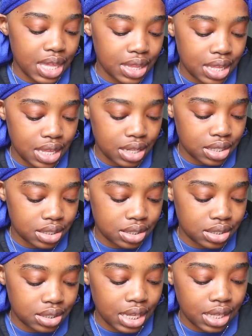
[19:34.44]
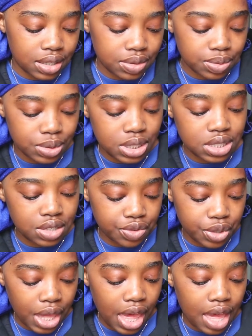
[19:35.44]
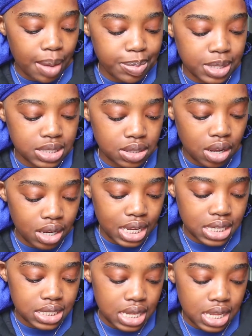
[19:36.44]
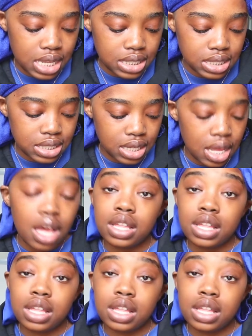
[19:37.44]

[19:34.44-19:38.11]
And then yeah, there's the vocab, there's the online tests.